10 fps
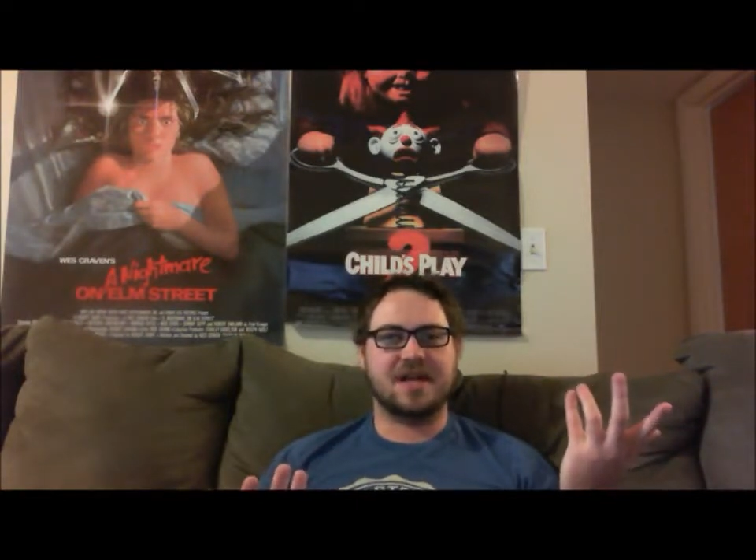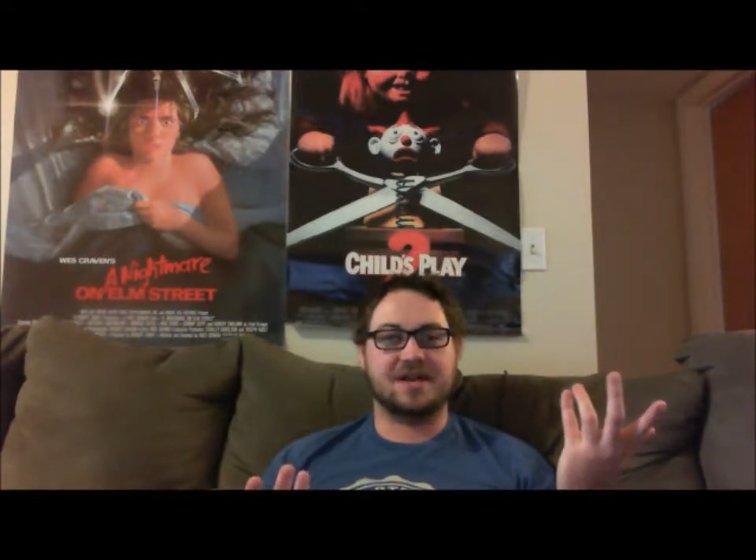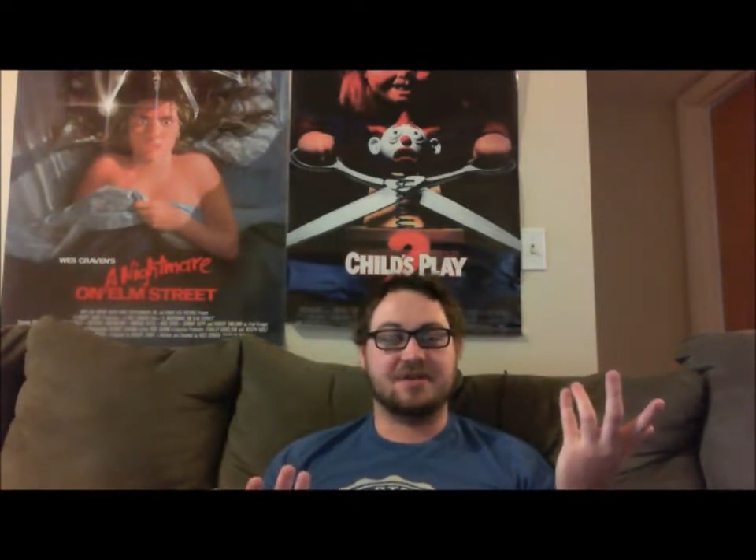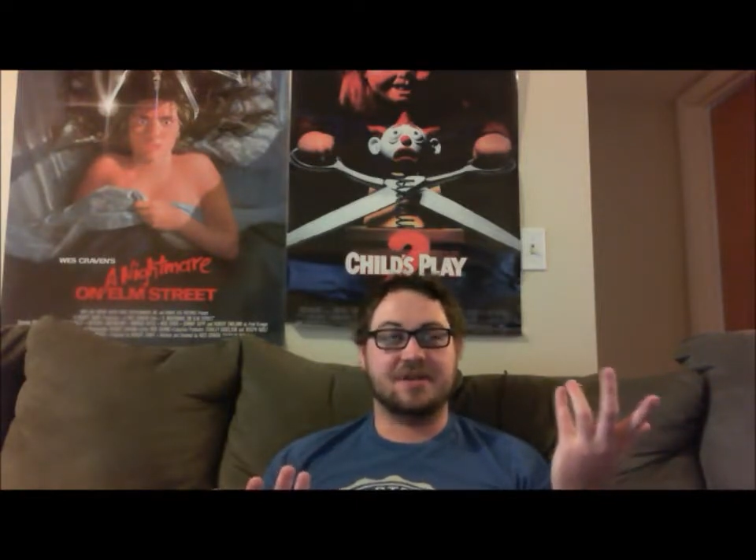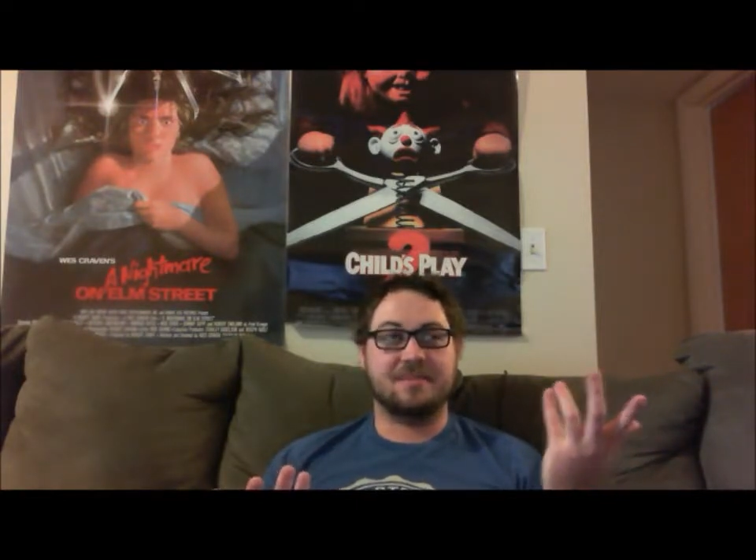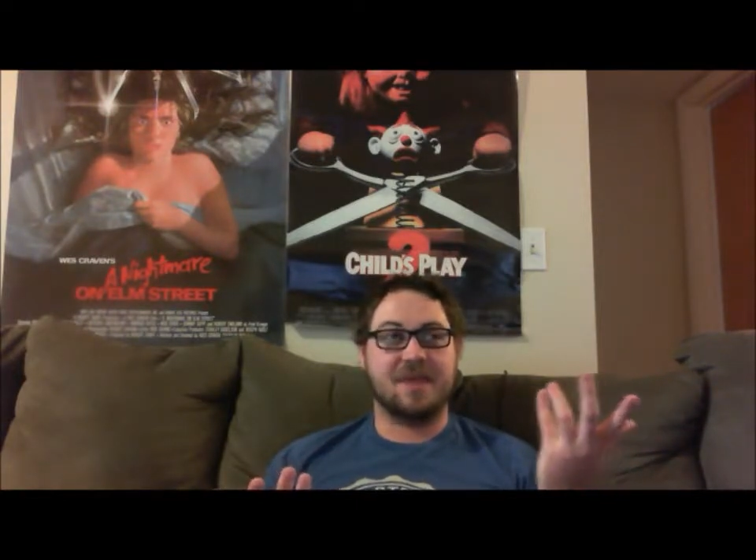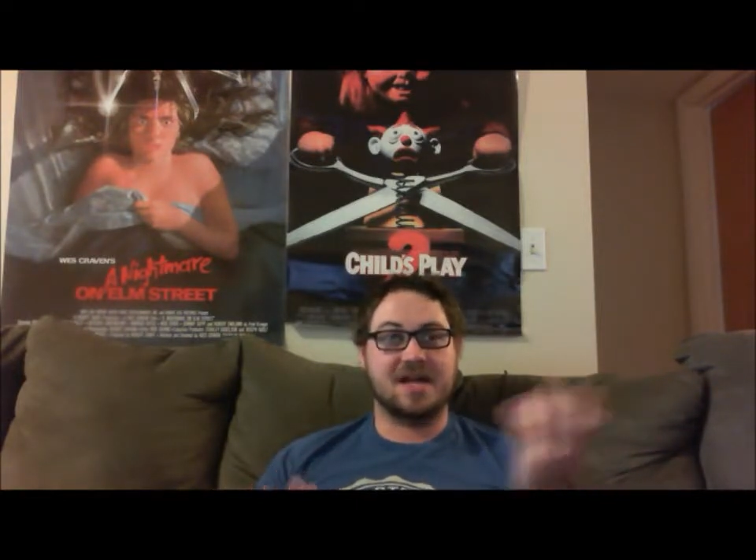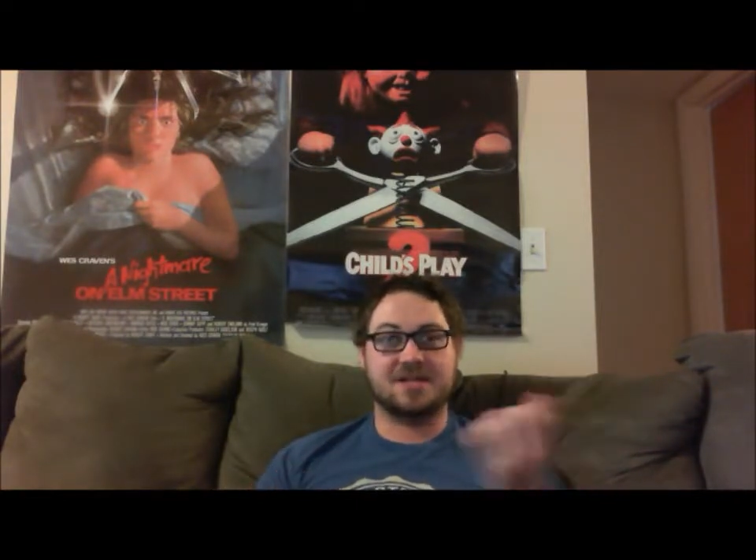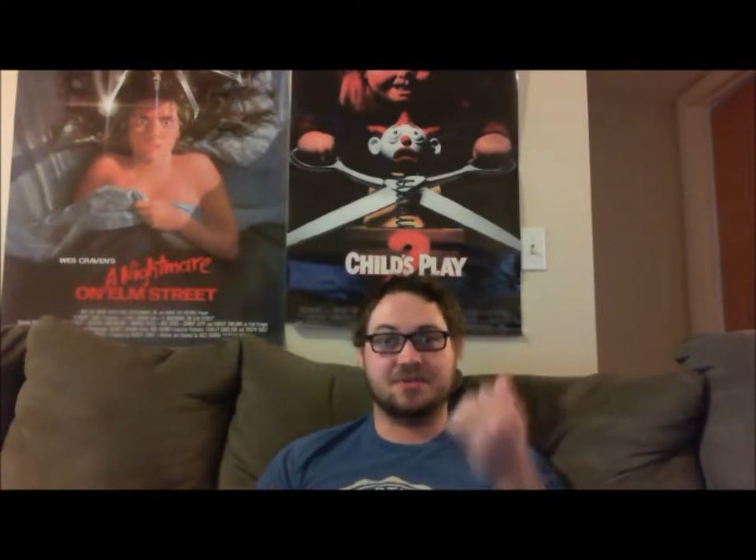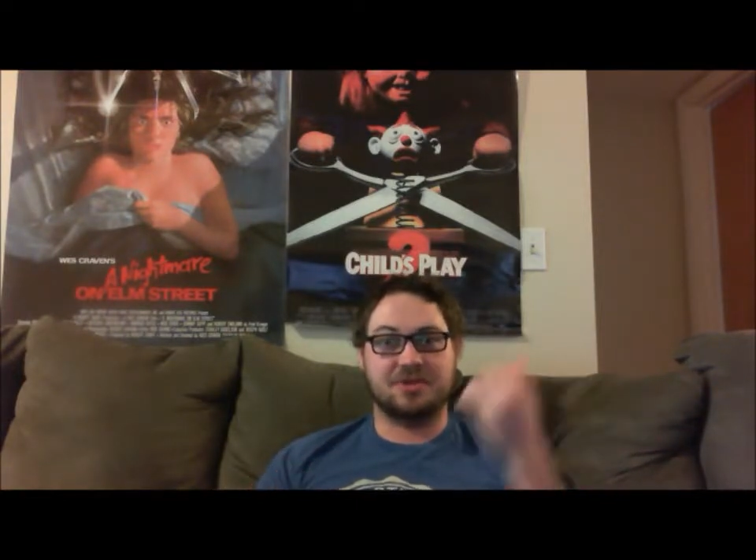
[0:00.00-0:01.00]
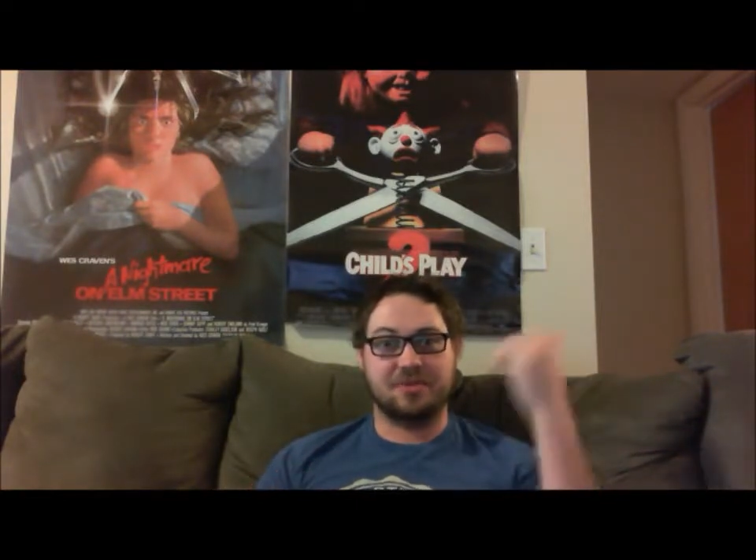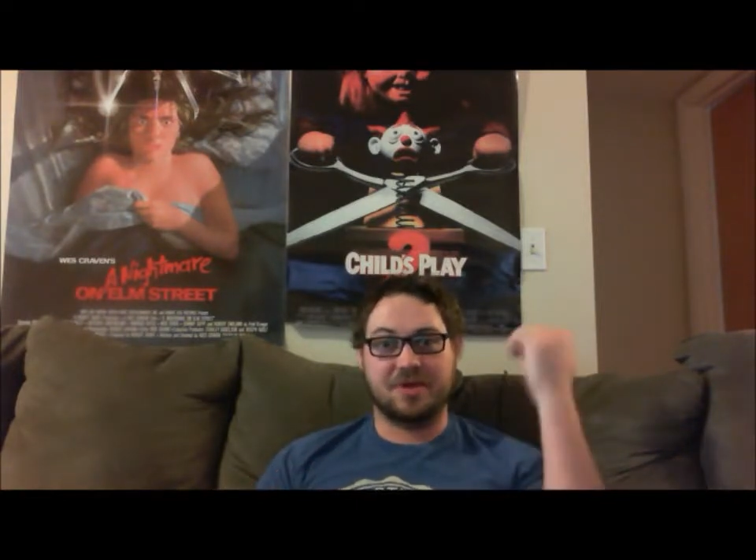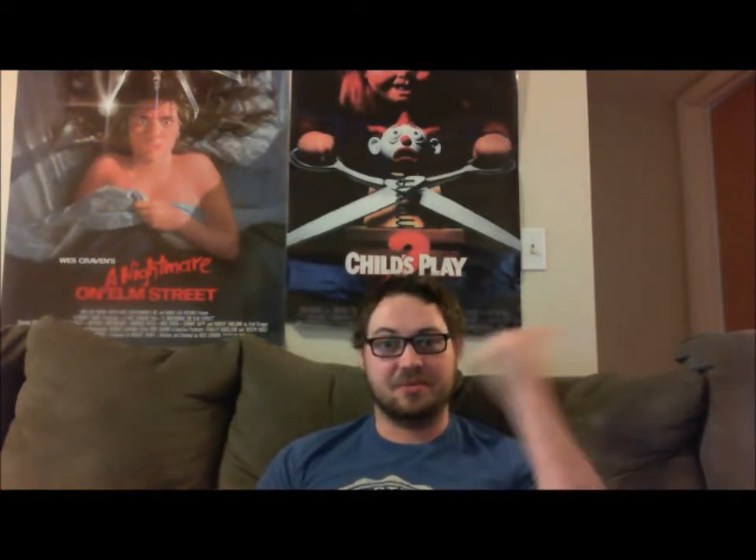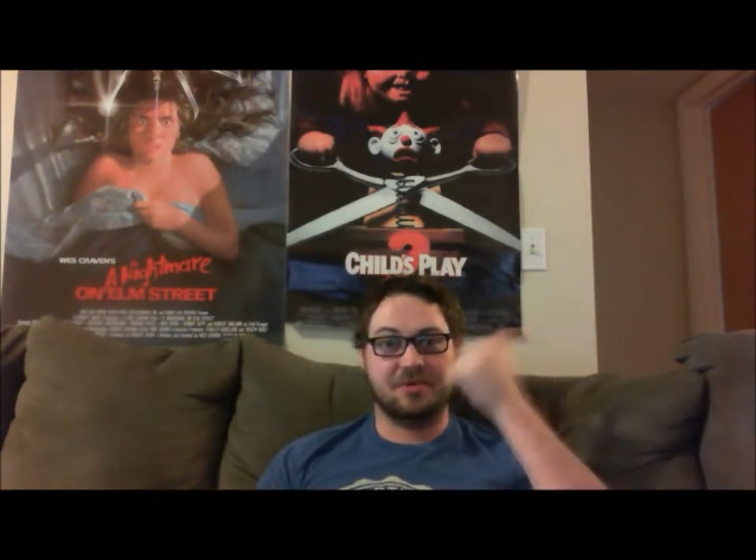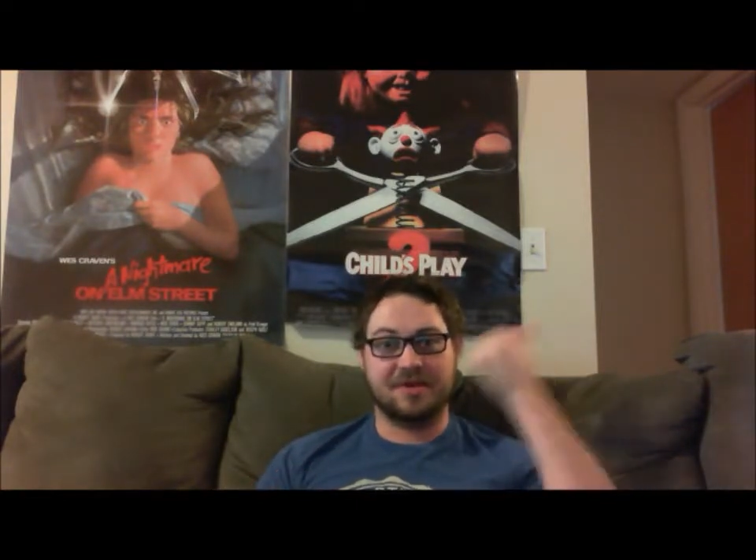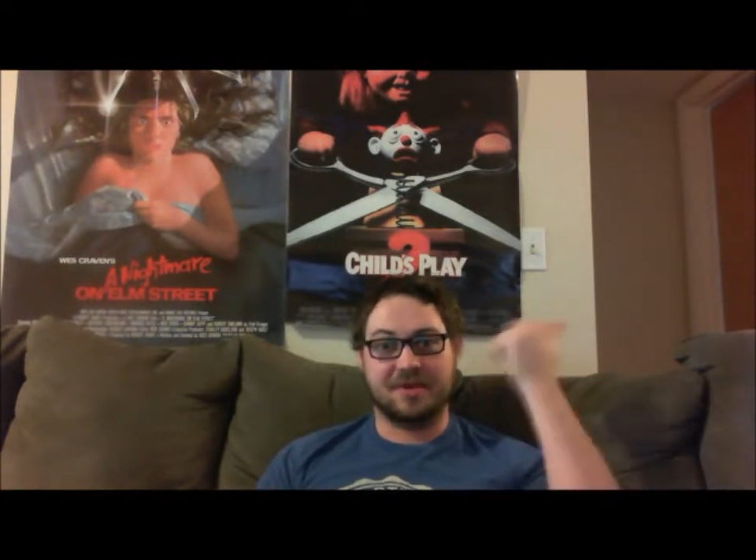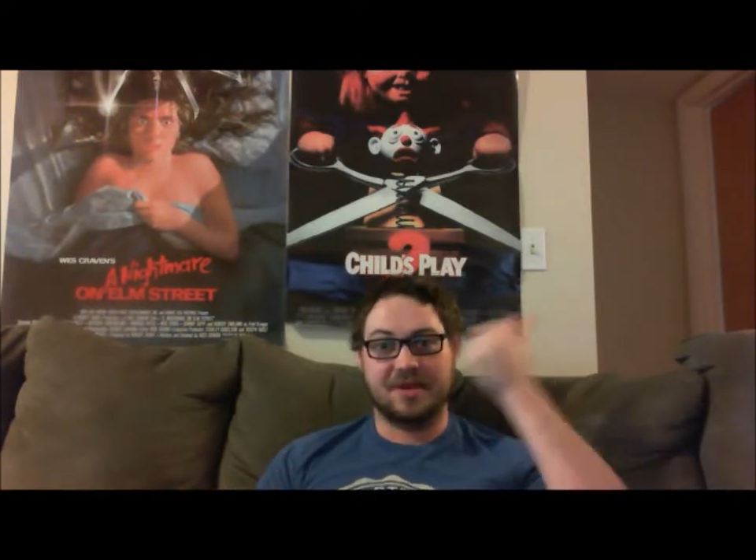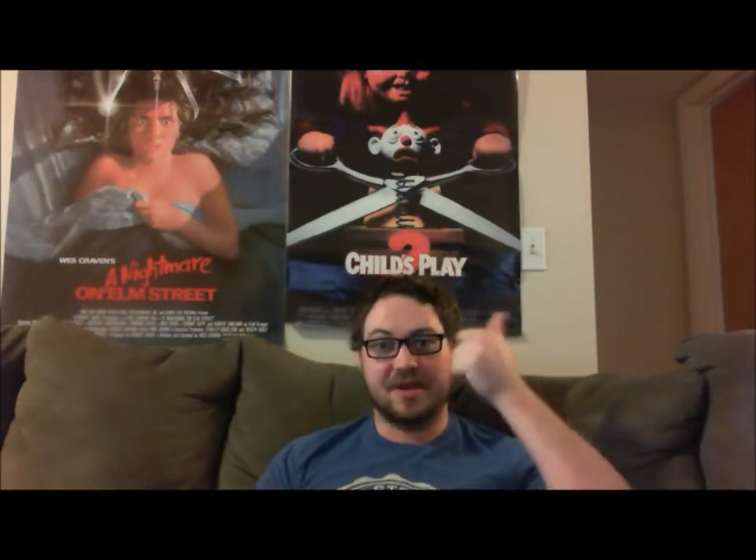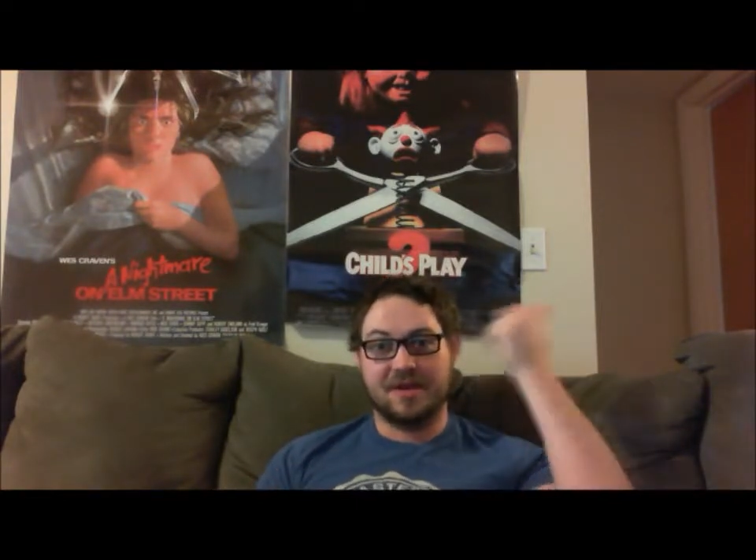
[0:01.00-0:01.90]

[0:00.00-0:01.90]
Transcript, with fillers: I could only imagine what the people in the